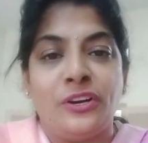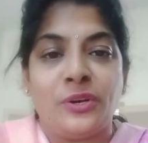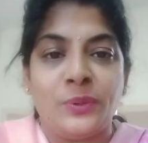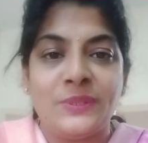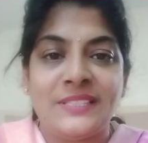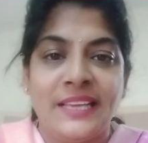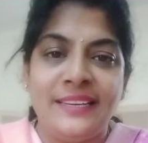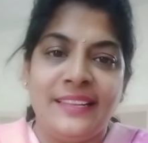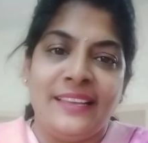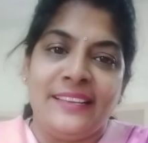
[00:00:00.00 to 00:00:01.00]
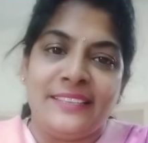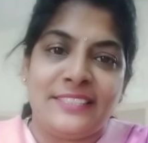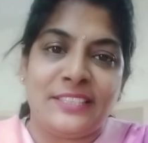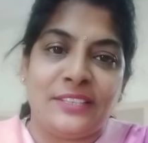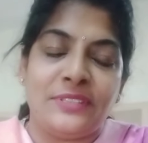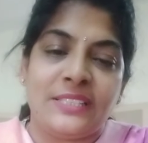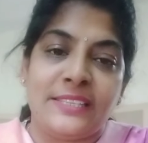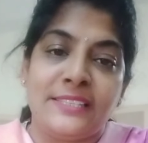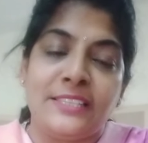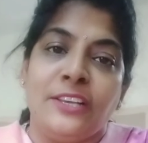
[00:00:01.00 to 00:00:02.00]
goods and
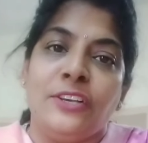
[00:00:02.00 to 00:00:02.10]
services.